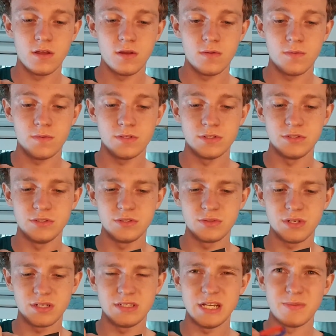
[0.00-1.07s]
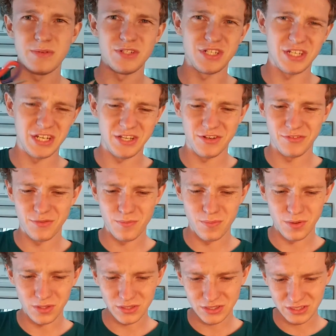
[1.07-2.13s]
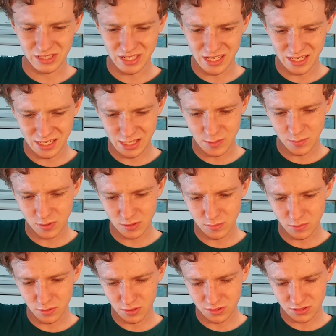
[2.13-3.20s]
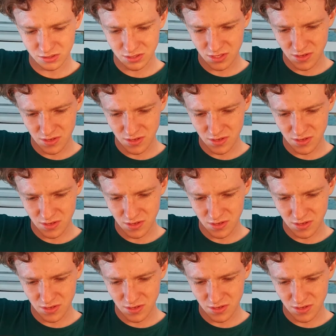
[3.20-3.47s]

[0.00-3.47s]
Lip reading: I want to do this without damaging any of the boxes. I like keeping the boxes.